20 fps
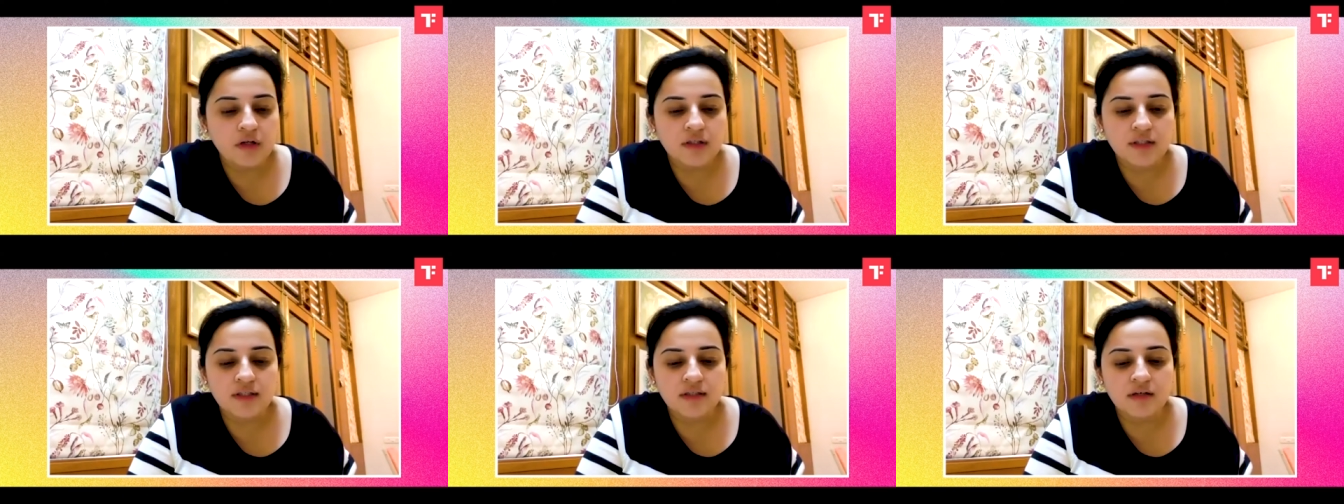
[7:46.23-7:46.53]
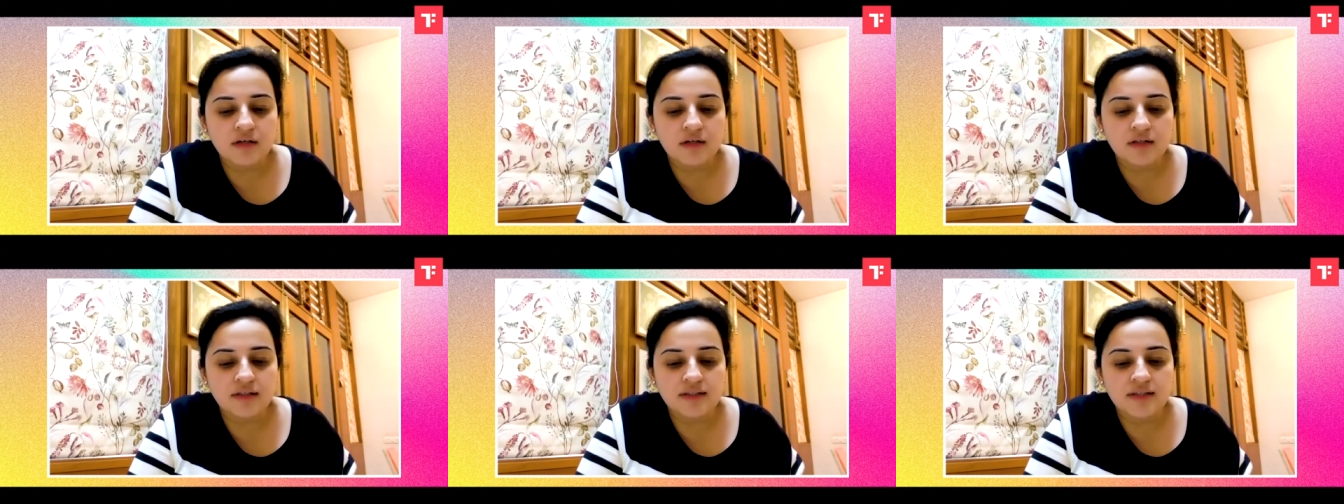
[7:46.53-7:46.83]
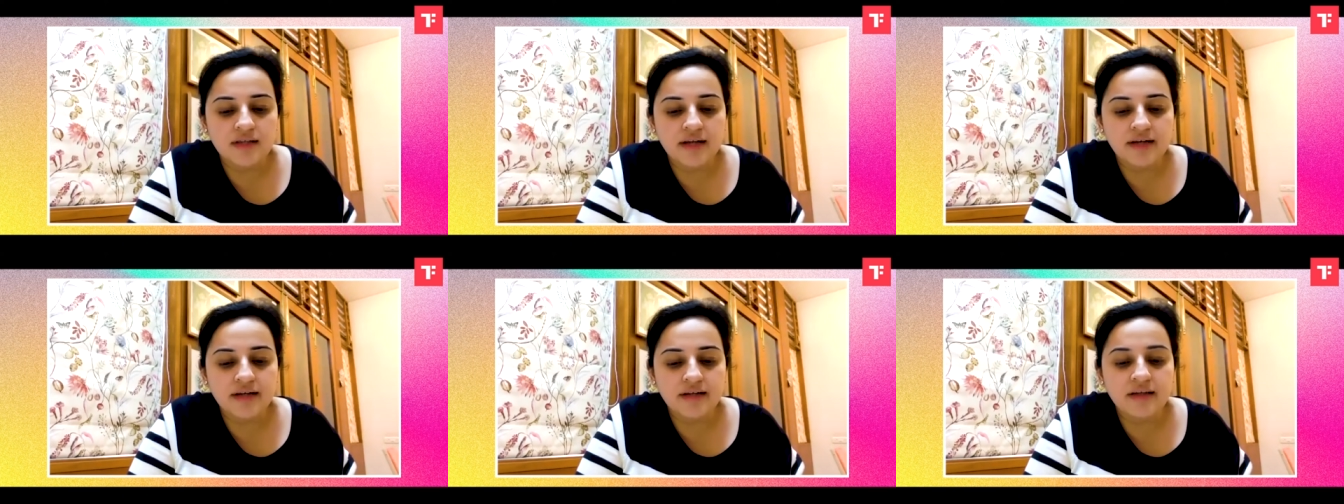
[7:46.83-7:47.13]
de-
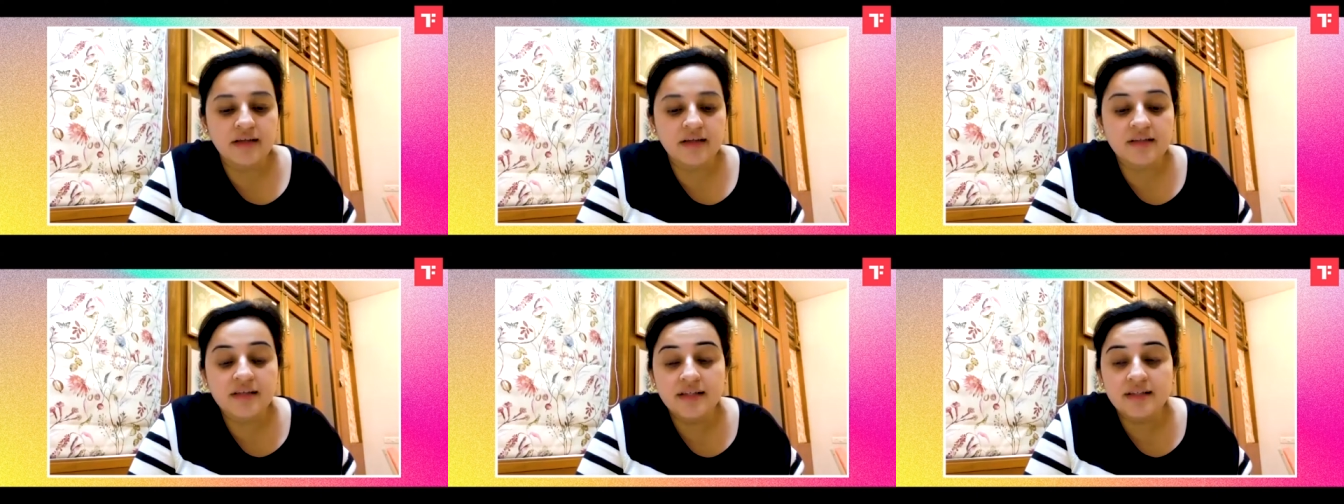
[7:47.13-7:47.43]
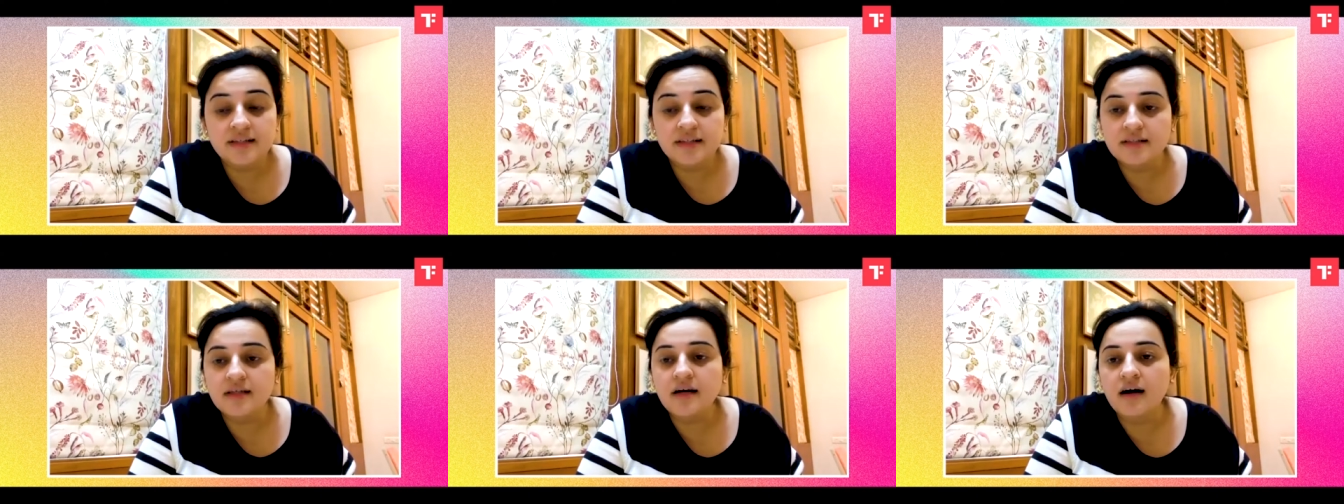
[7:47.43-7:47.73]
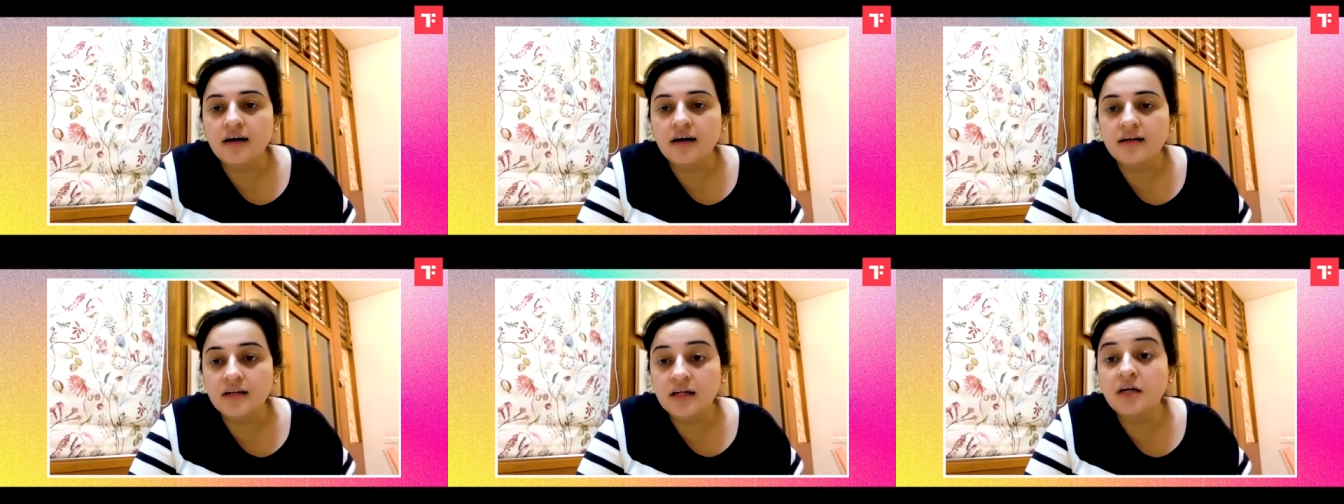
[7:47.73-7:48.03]
decided that let's
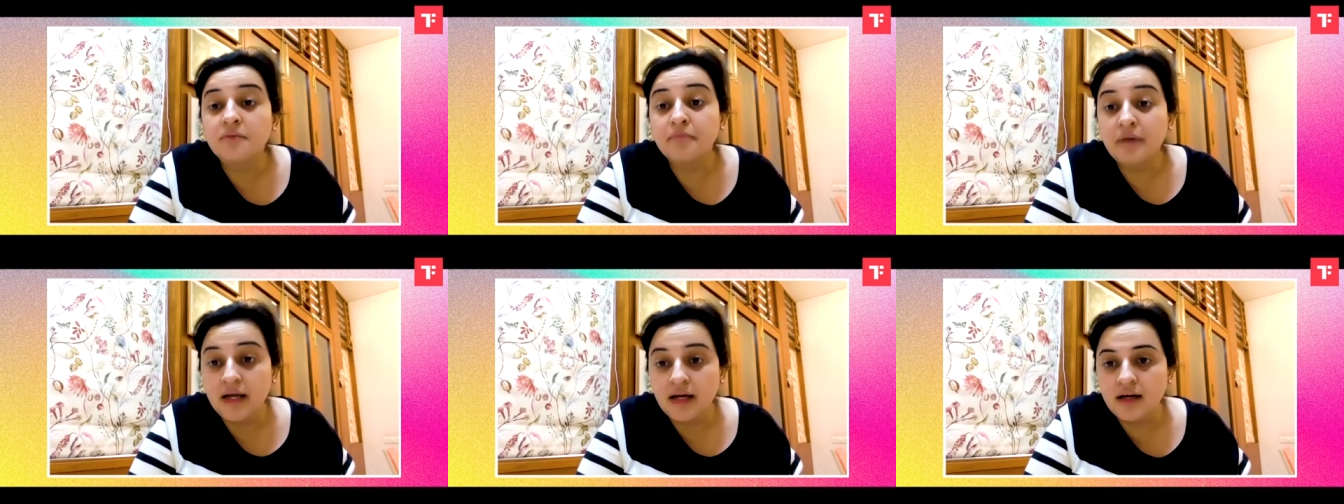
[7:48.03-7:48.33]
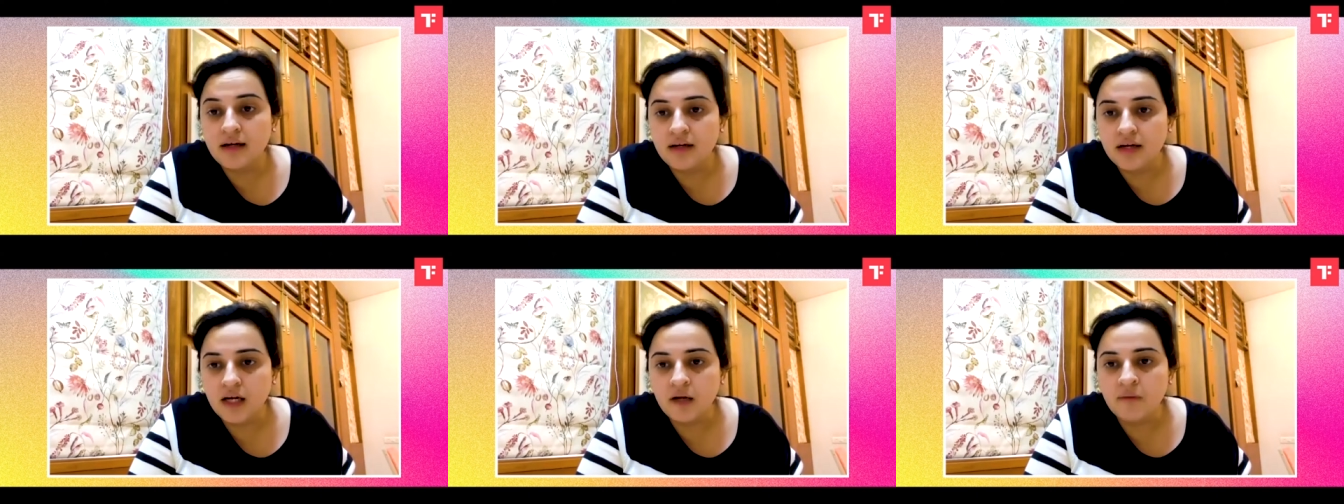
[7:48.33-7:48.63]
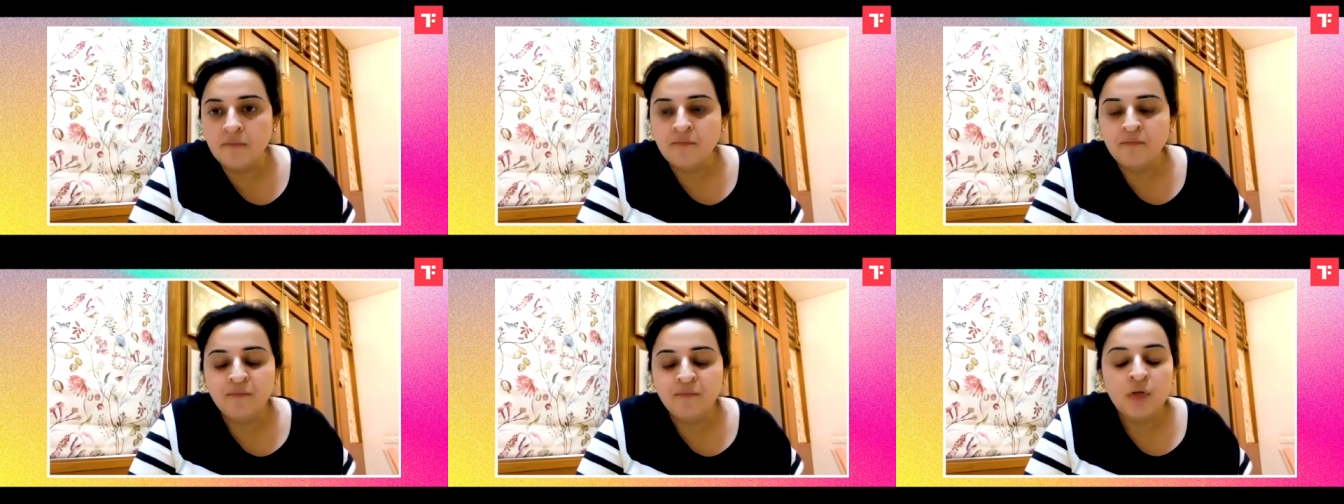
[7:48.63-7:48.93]
start a bakery